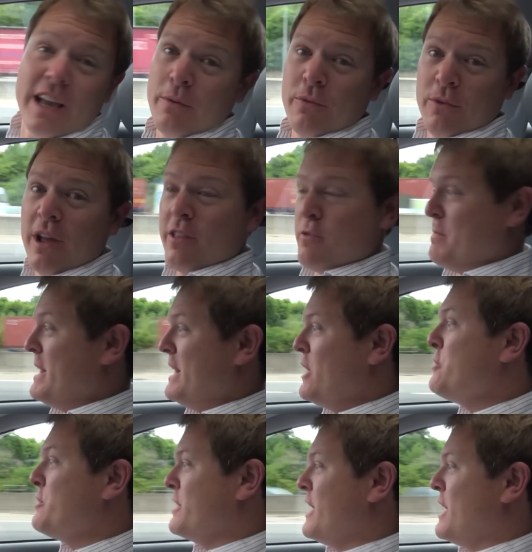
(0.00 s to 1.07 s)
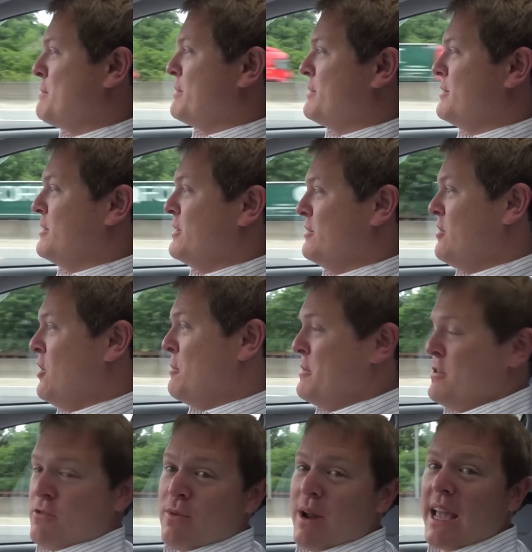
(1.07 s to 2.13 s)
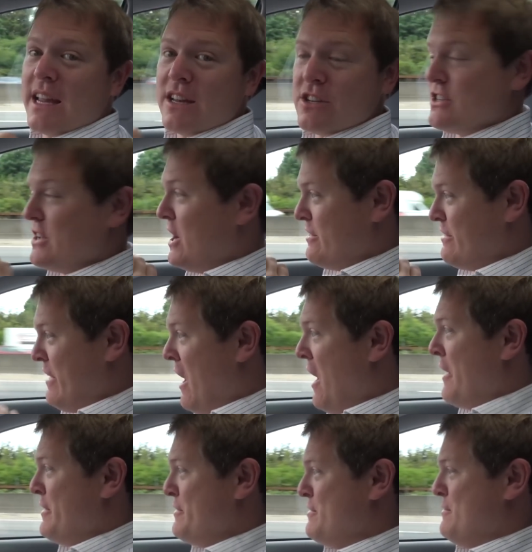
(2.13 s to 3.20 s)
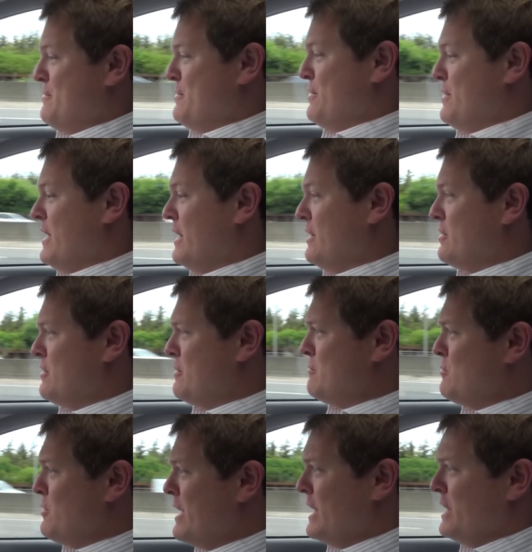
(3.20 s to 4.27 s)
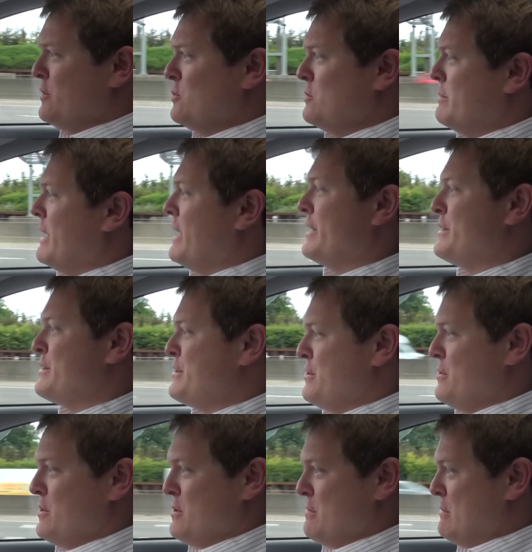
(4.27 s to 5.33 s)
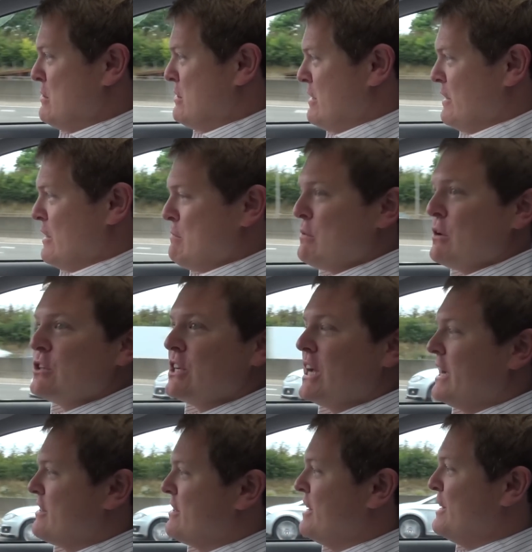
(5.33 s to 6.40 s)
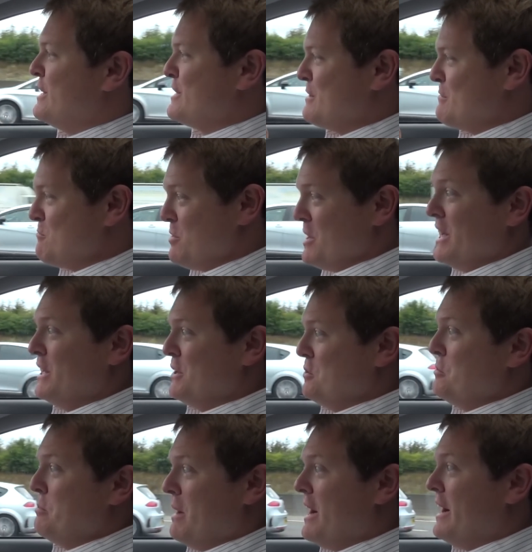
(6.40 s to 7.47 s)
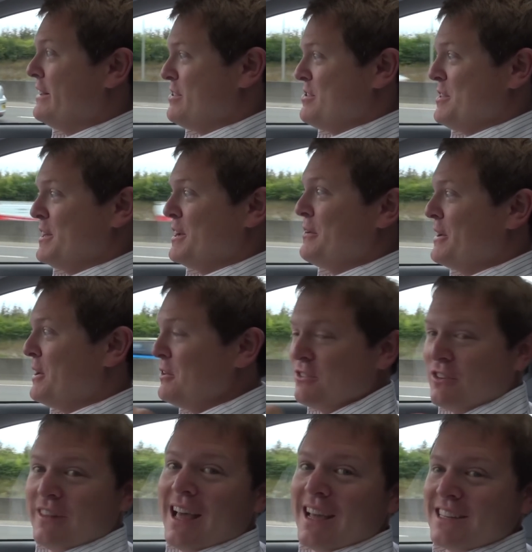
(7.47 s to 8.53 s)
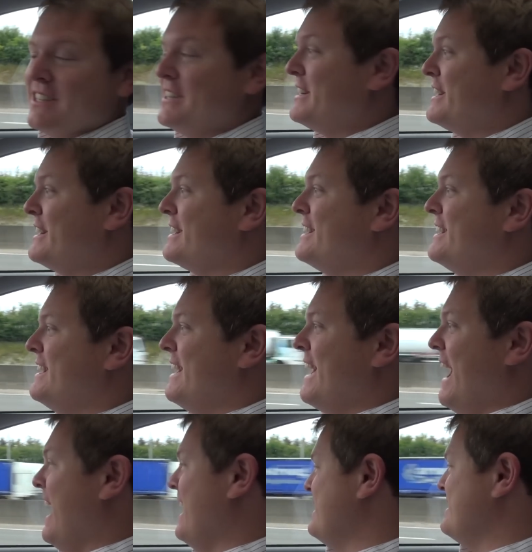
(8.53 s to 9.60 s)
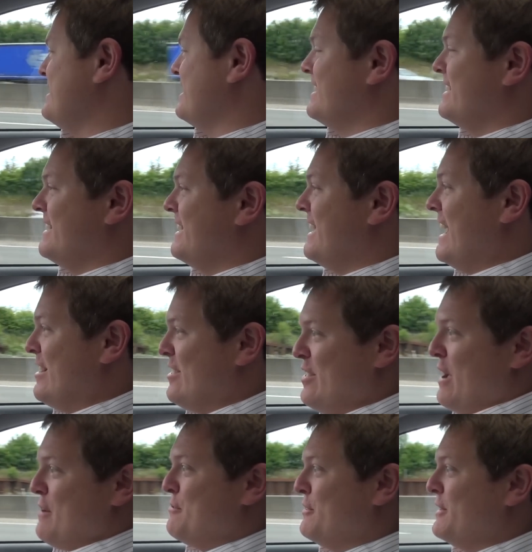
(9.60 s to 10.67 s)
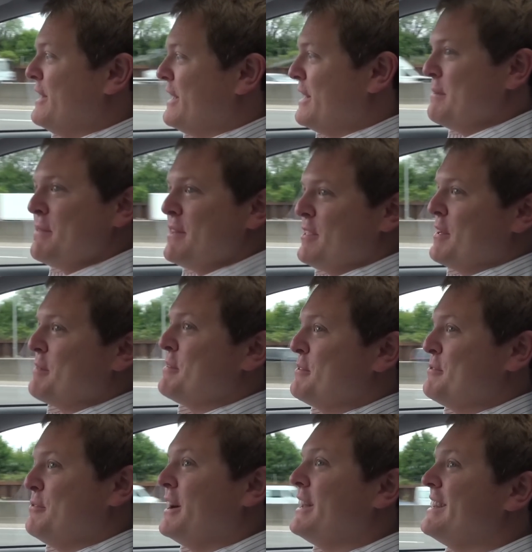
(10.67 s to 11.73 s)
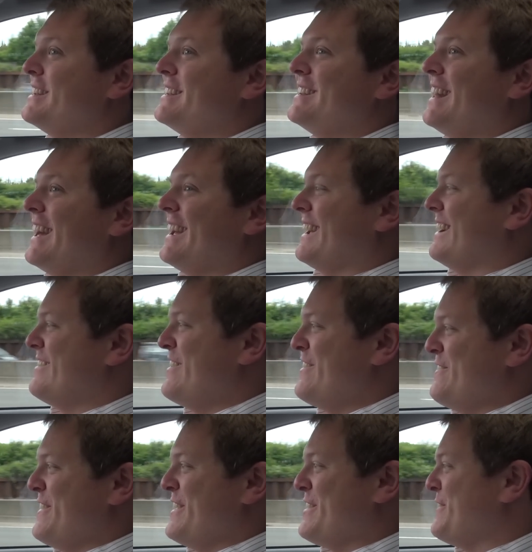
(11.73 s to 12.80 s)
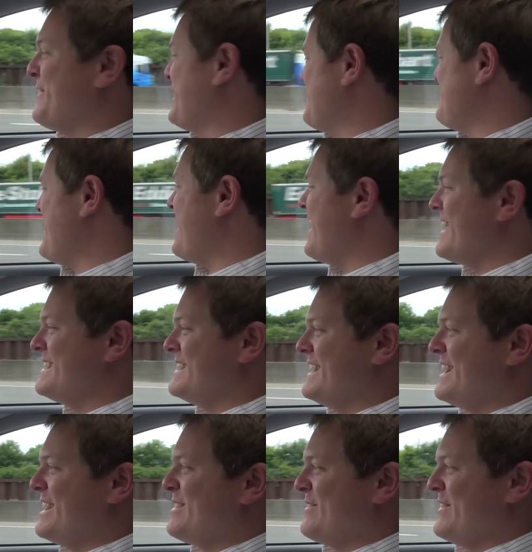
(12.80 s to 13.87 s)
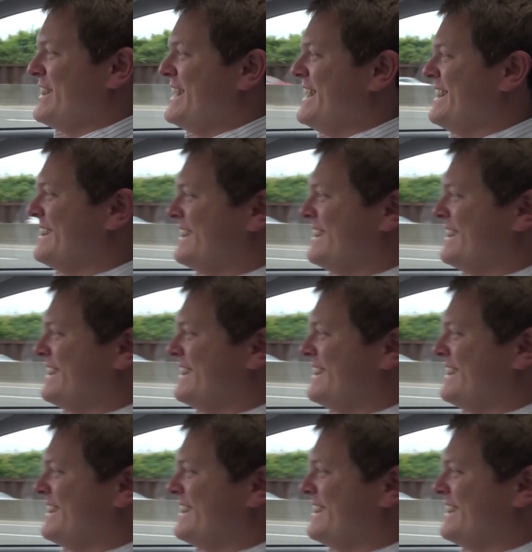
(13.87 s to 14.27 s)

it, has been loaded up. Yeah. Tom has arranged a ton of different things. Some really cool partners who are supporting this project. Some really cool parts that are going on to that car, and it's definitely going to be something fun. Yeah. Like we're talking about ideas with it